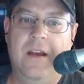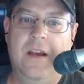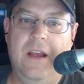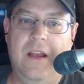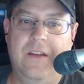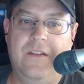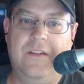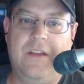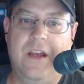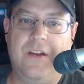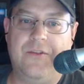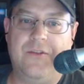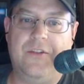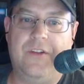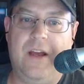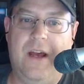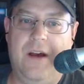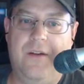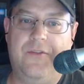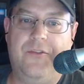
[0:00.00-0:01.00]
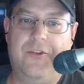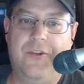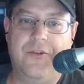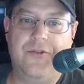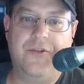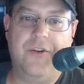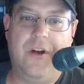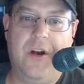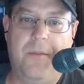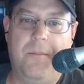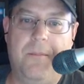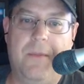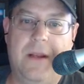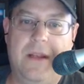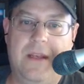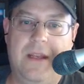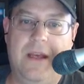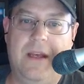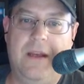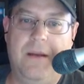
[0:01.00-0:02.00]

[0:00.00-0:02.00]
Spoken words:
He's scheduled to have surgery on Monday.